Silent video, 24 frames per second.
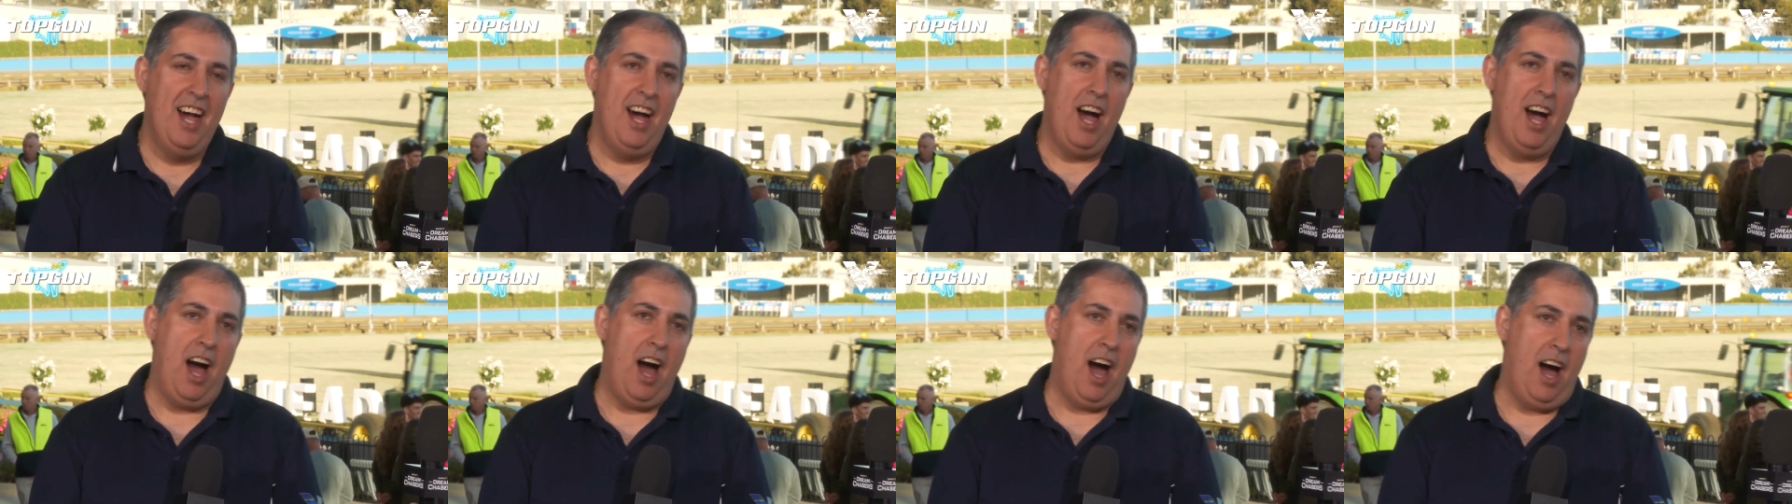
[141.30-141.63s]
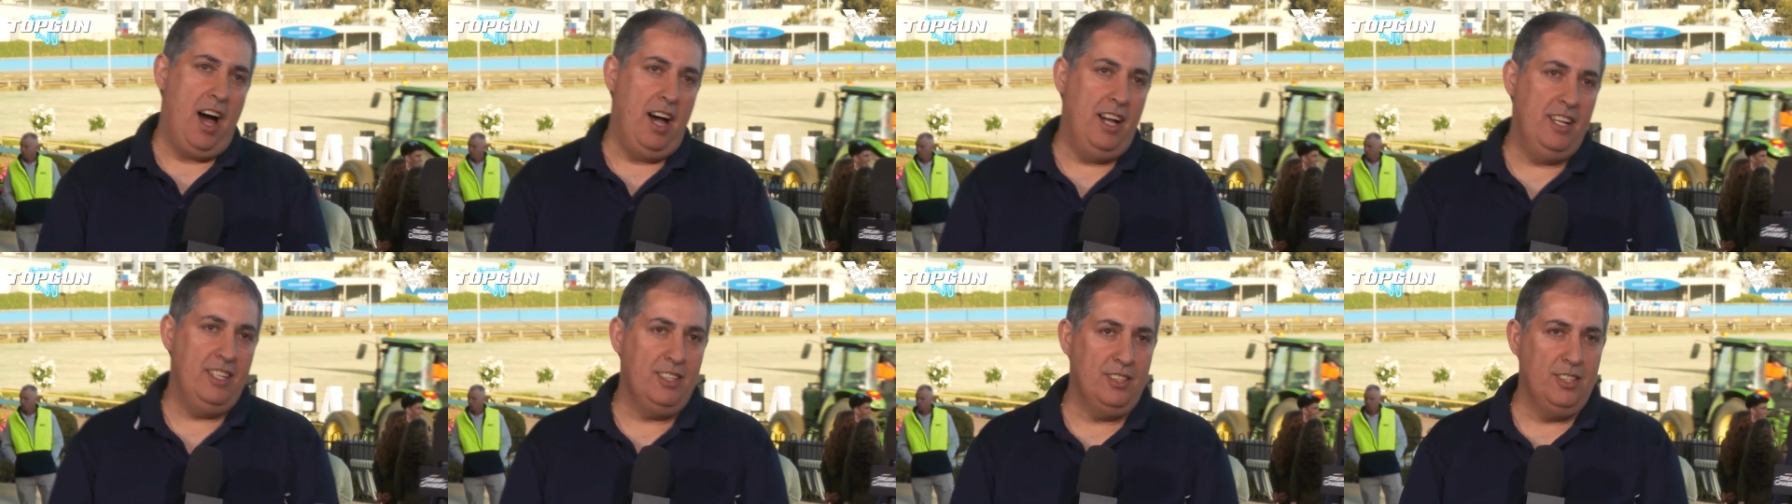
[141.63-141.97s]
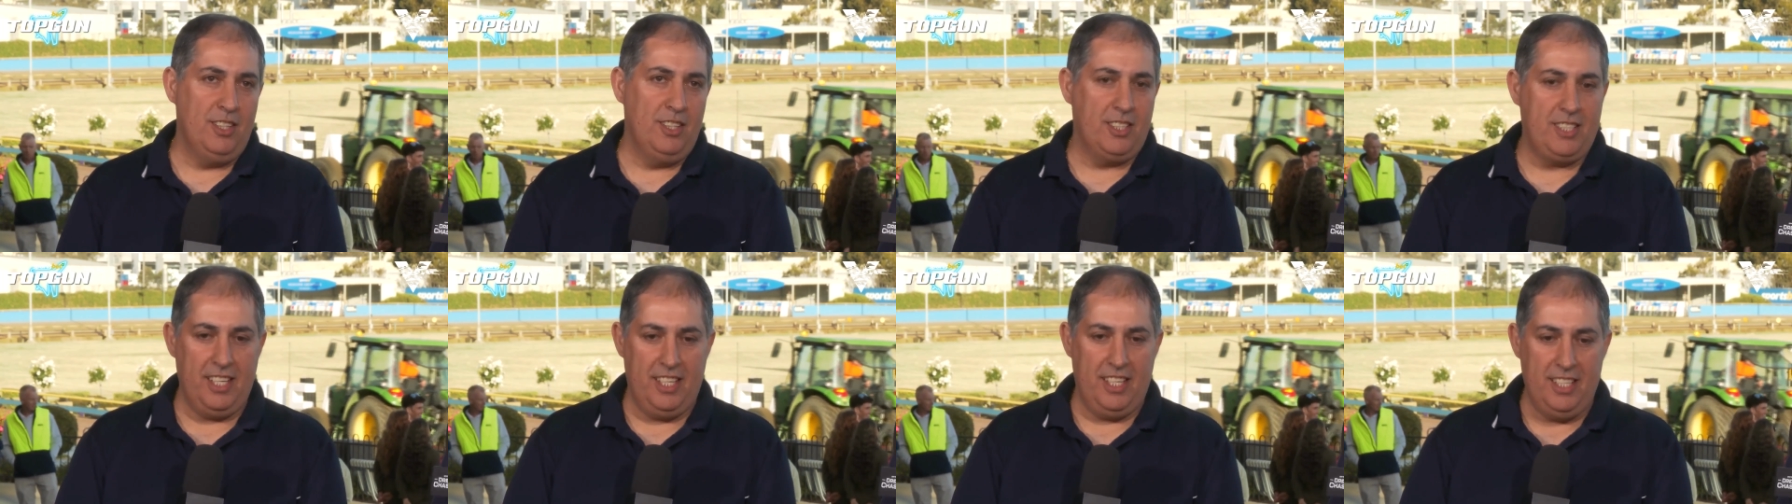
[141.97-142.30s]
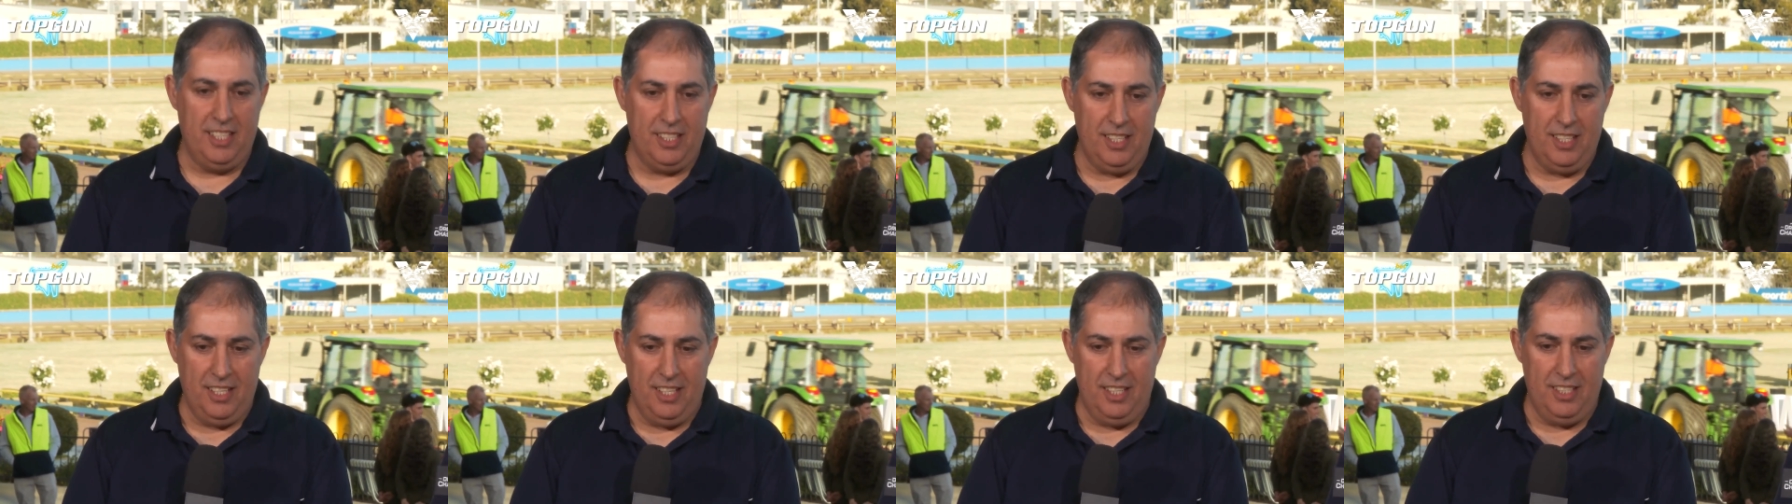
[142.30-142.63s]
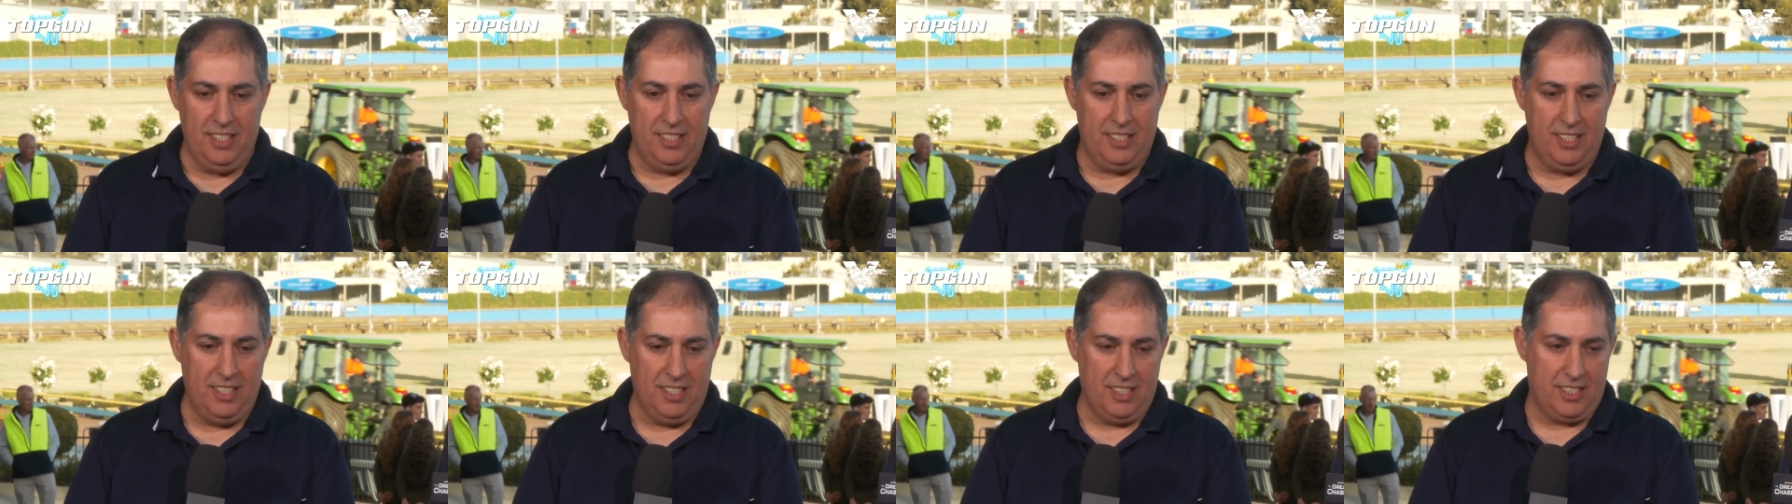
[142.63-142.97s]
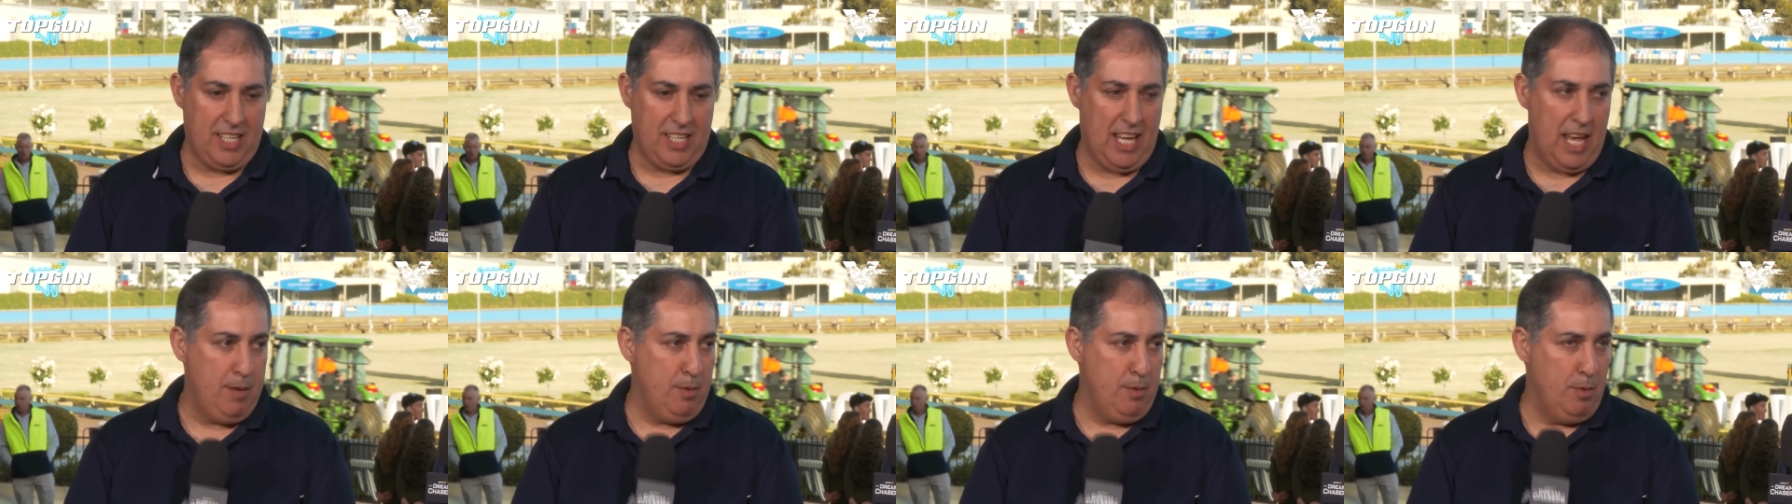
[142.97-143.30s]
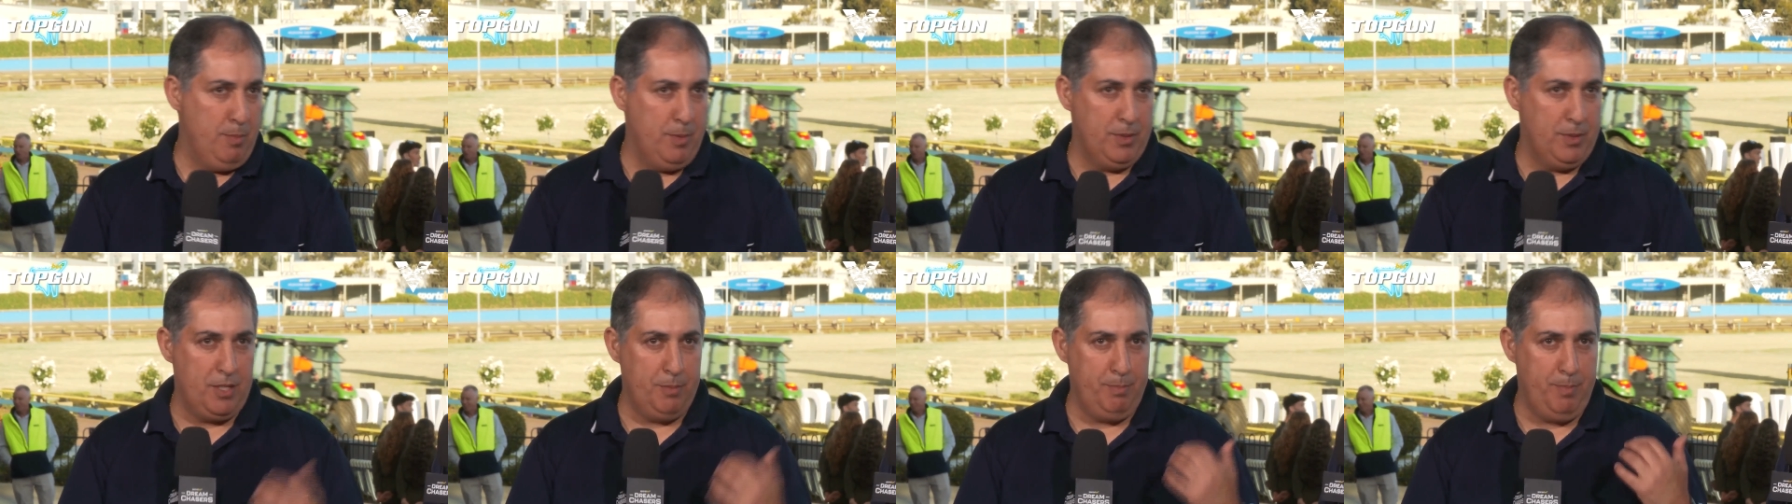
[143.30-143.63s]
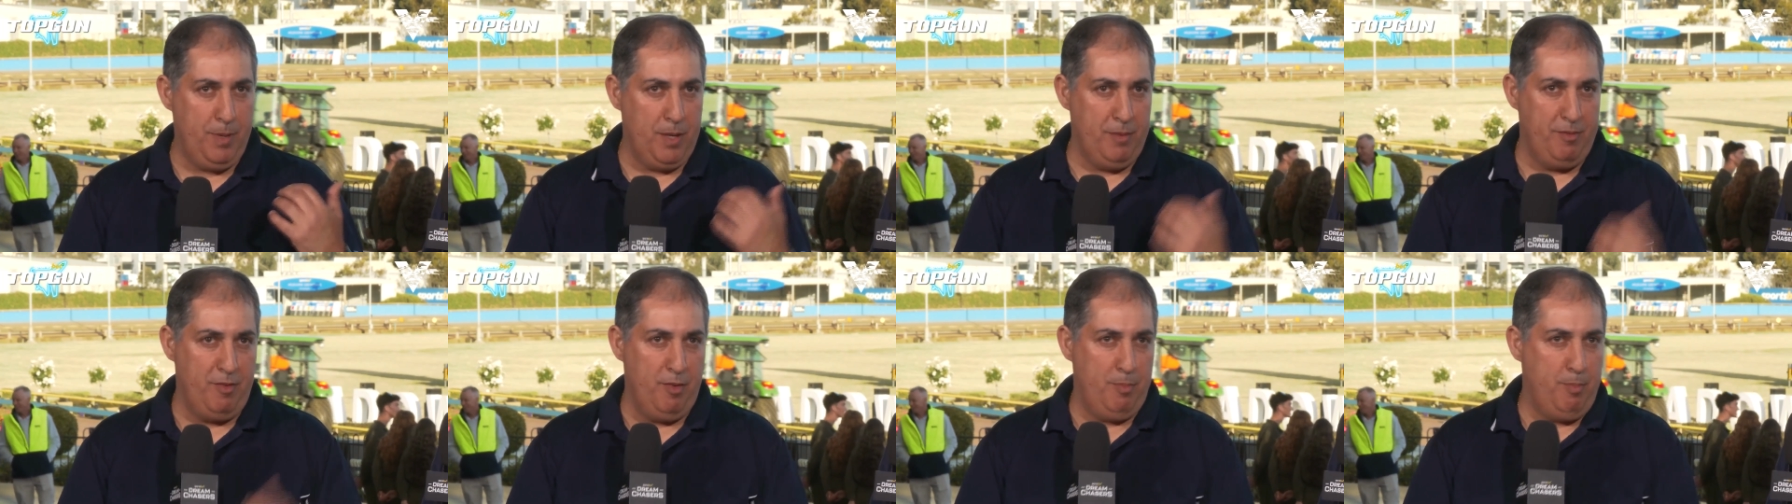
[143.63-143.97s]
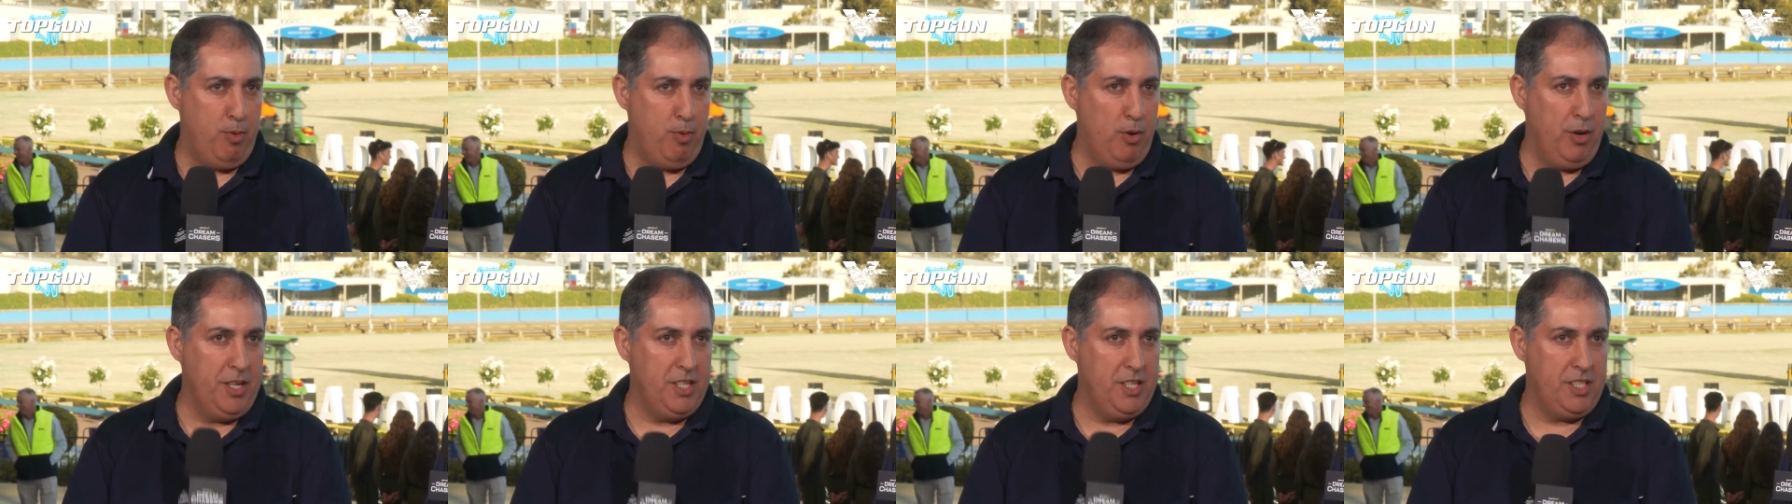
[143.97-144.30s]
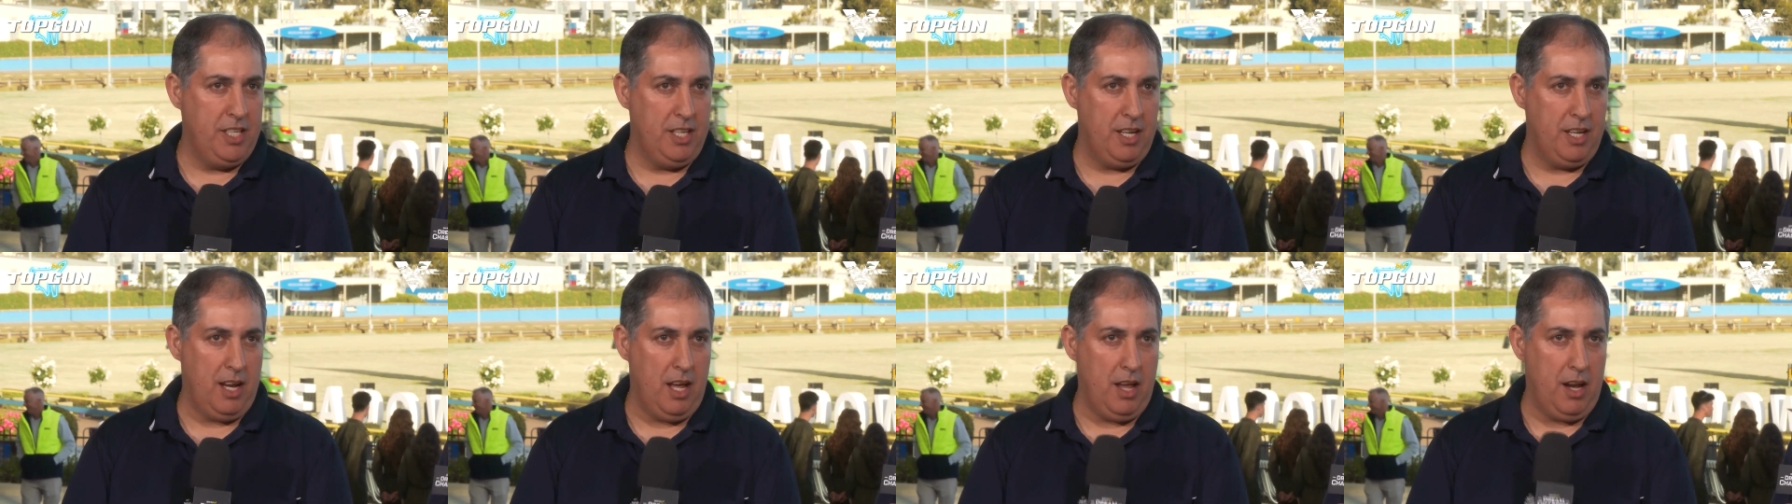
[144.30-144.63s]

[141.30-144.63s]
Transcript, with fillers: Ah, oh, look, any, anything's capable, but a bit of a breeze here today.